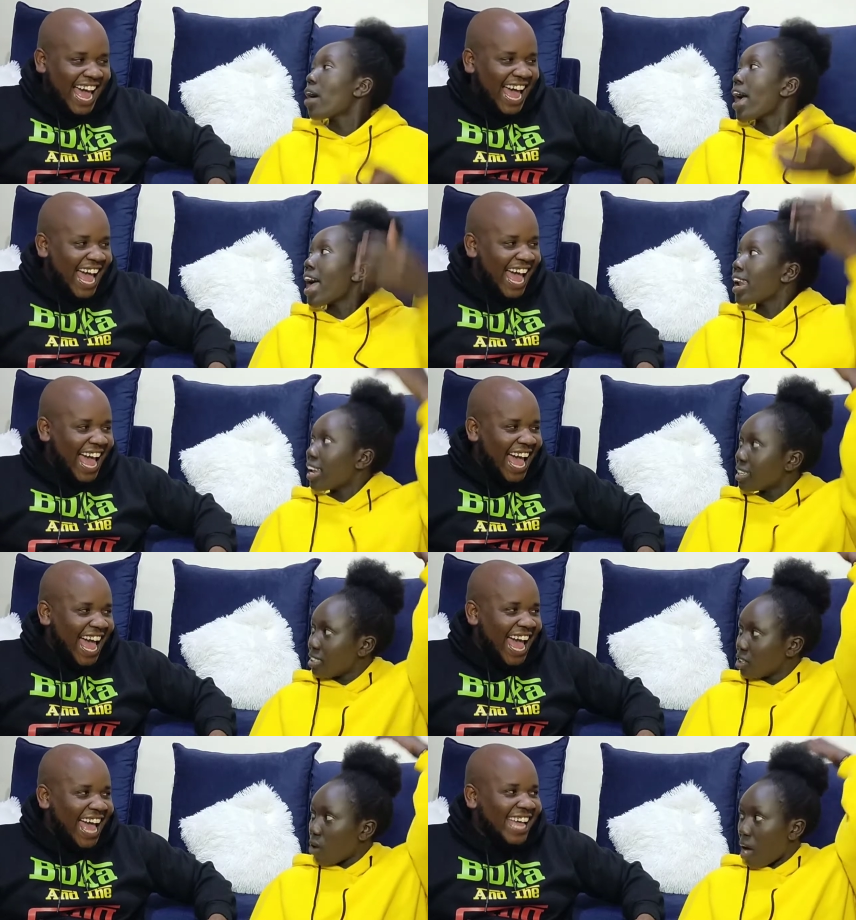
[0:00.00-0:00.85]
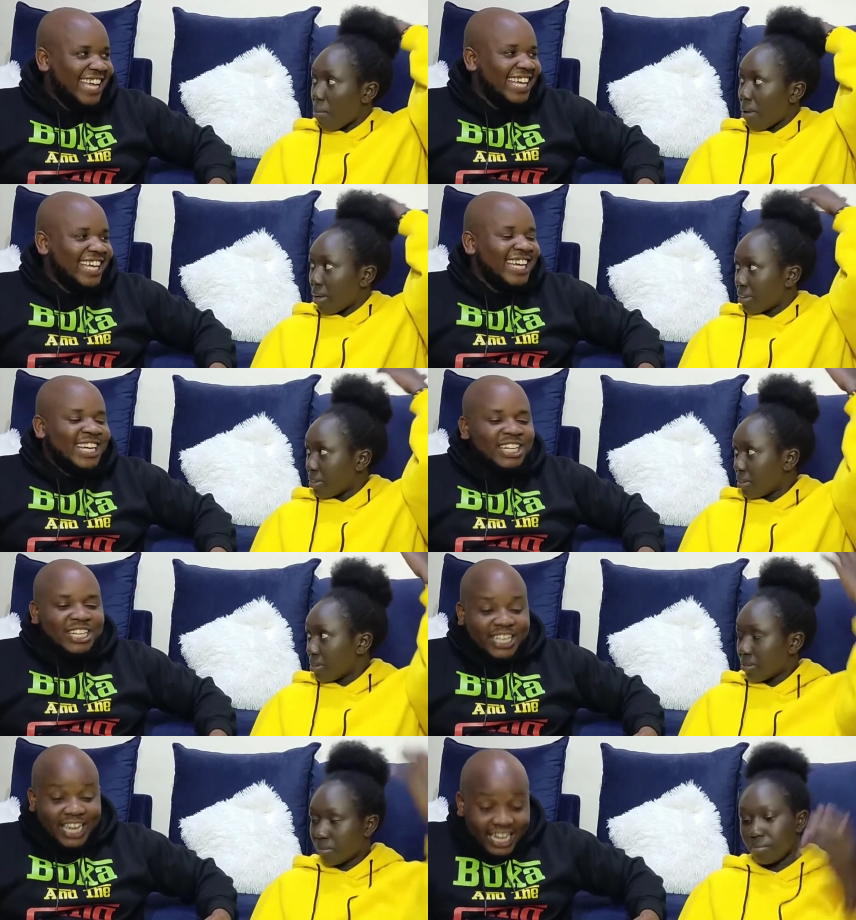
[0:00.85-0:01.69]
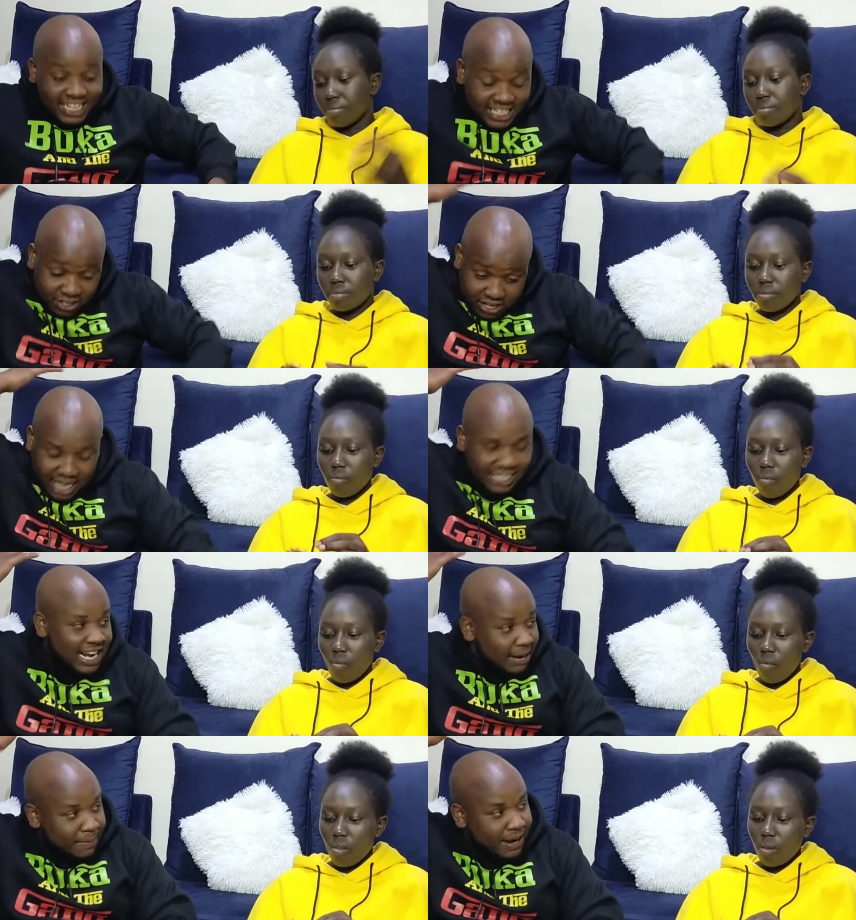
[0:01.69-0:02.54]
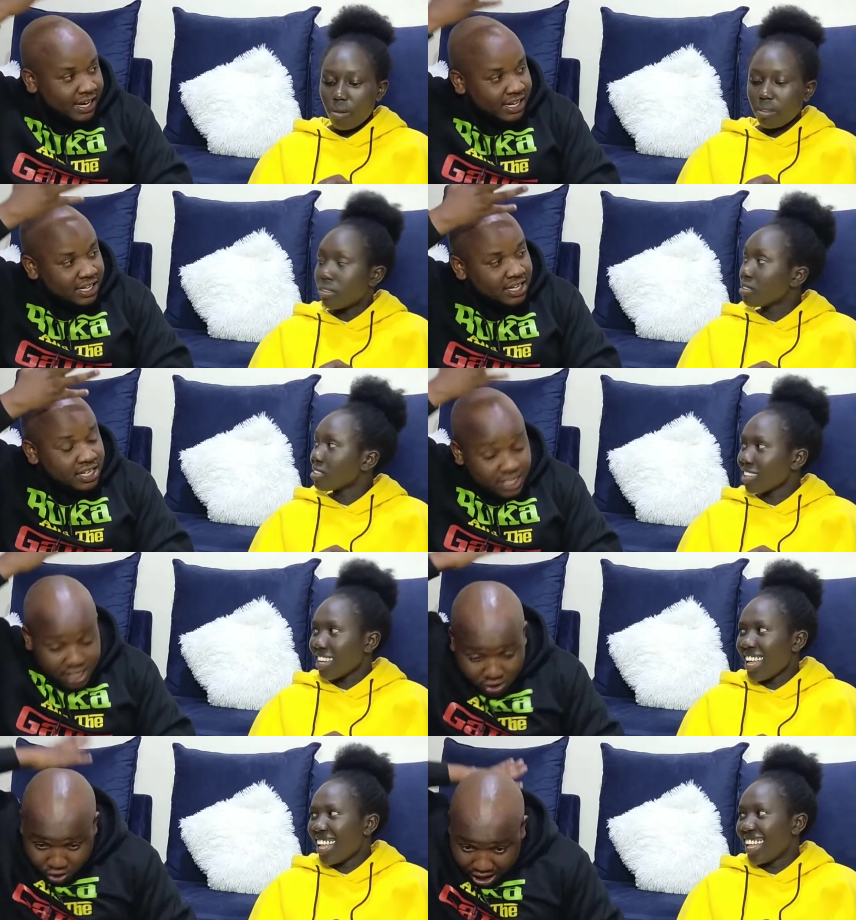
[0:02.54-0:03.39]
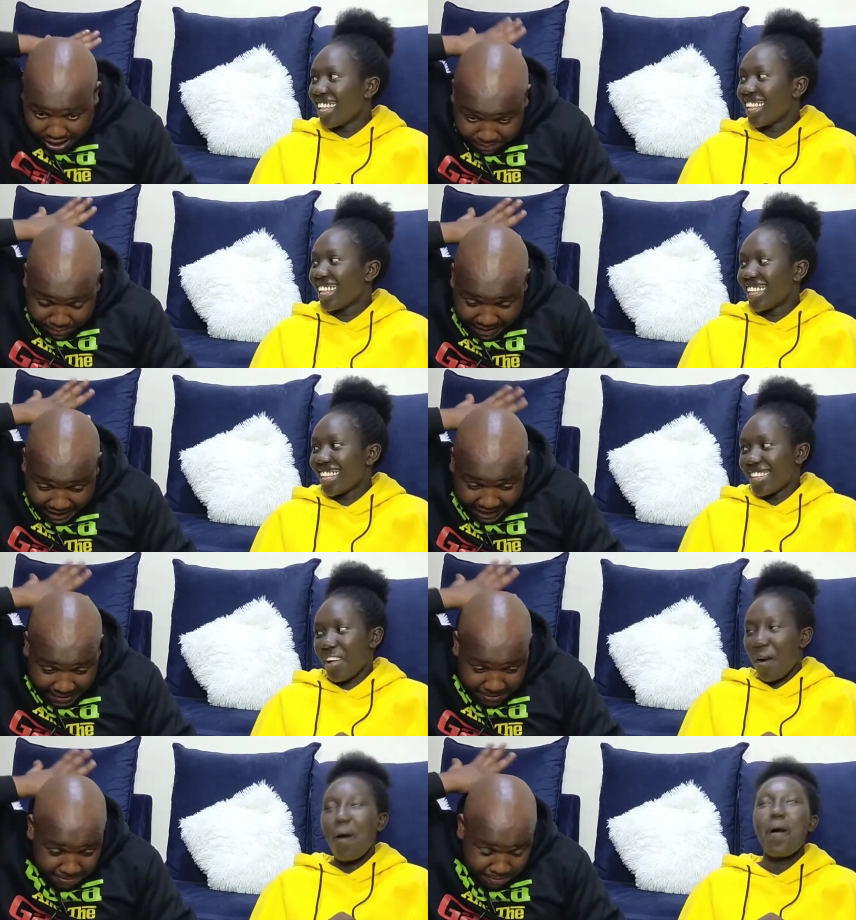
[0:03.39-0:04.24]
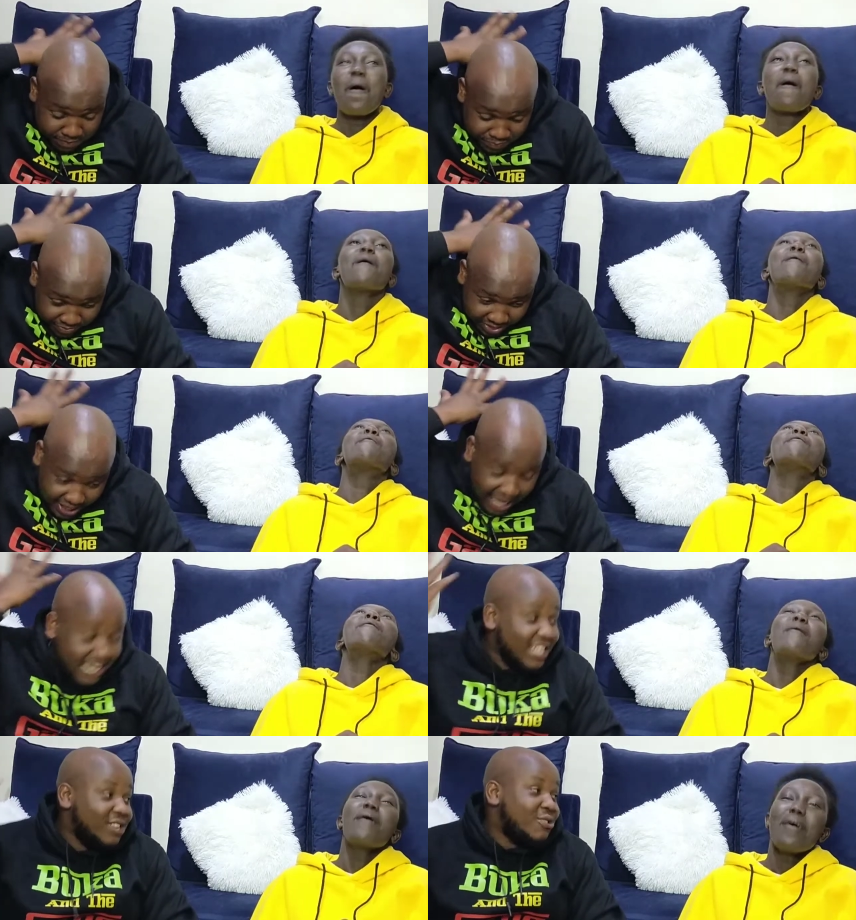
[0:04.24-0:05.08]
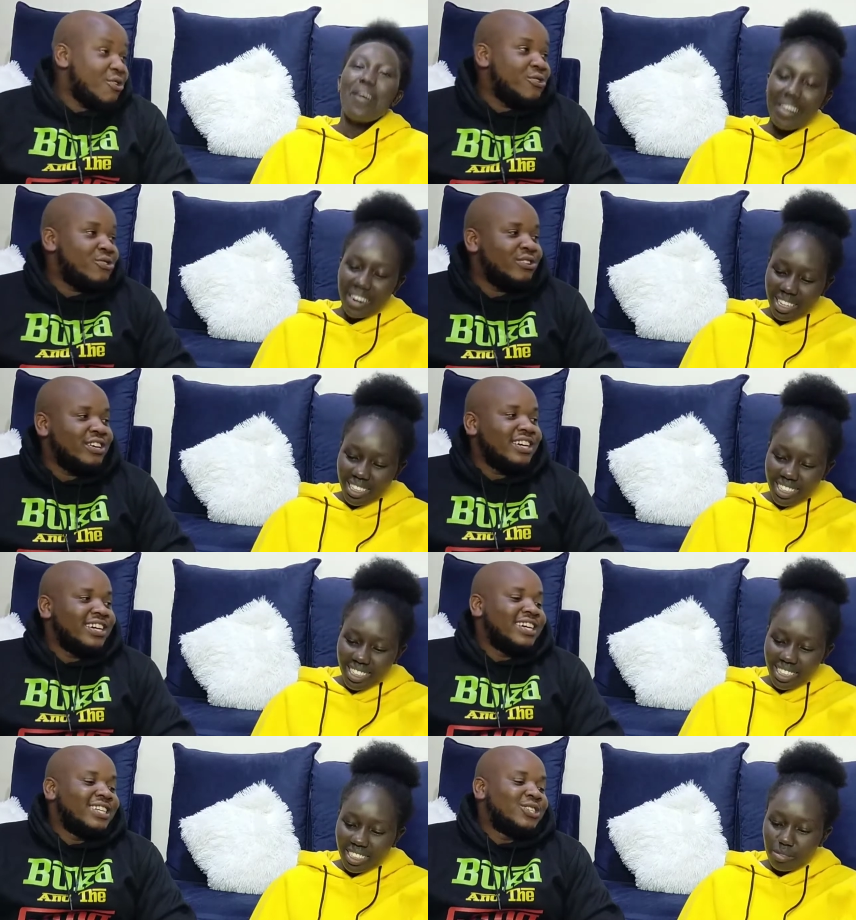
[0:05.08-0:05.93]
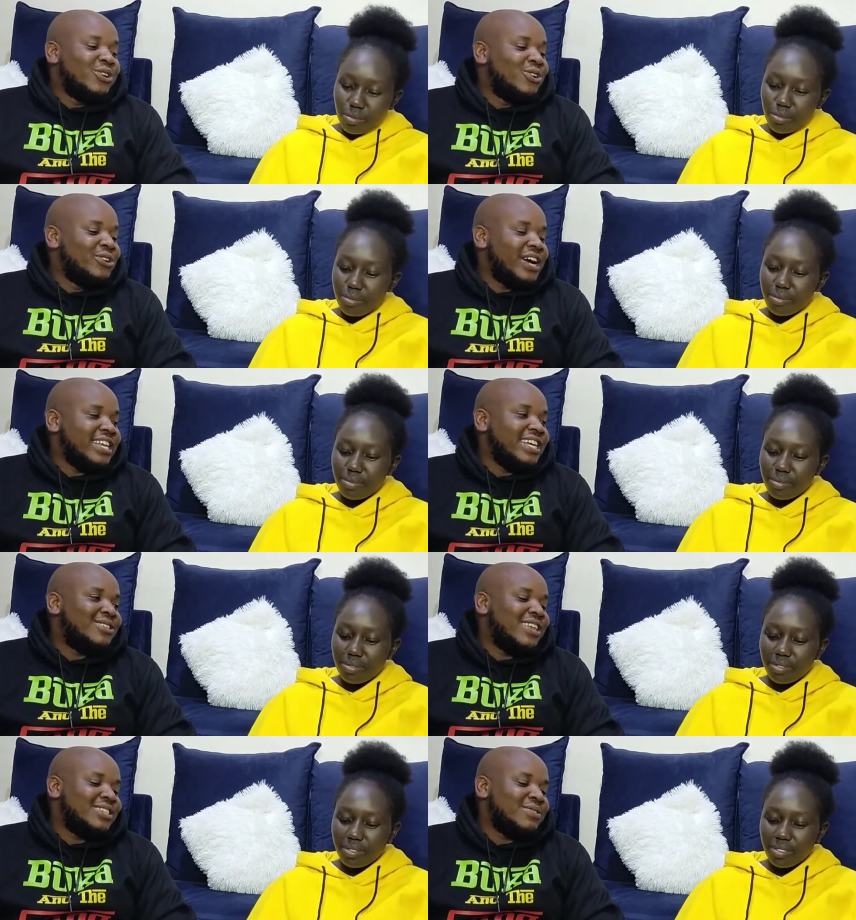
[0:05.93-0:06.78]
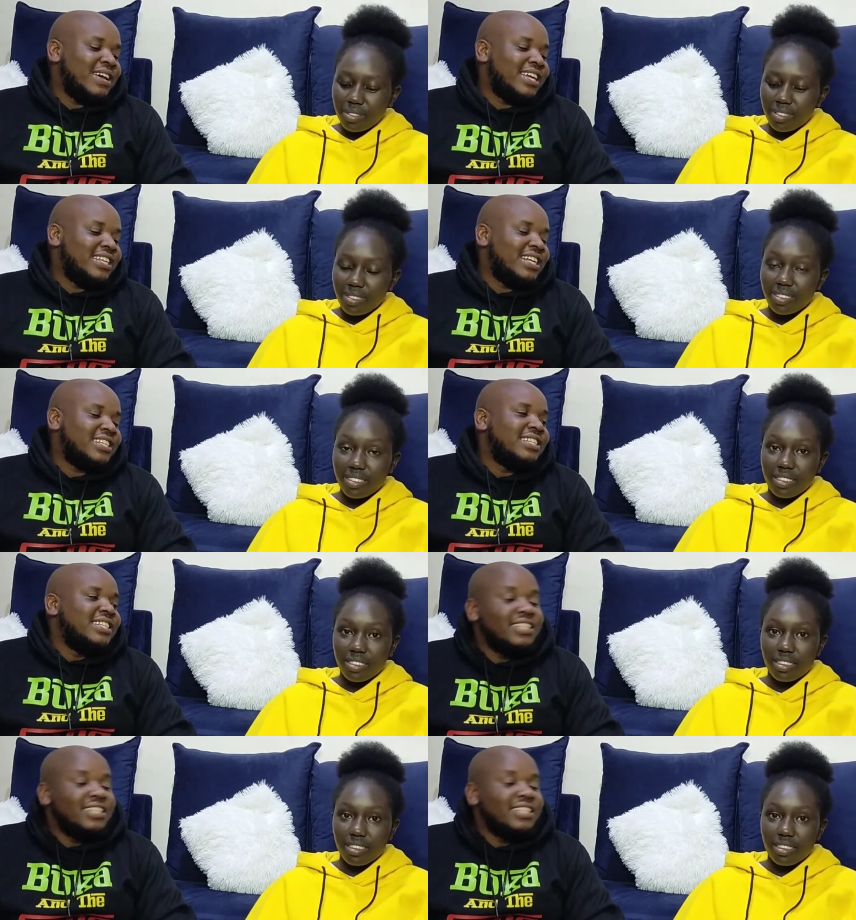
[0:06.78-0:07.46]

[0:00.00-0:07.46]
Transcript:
Speaker 1: Your hair like niko hapa.
Speaker 2: Hair ati hapa. Iko hapa. Hata iko. So I just that's why I just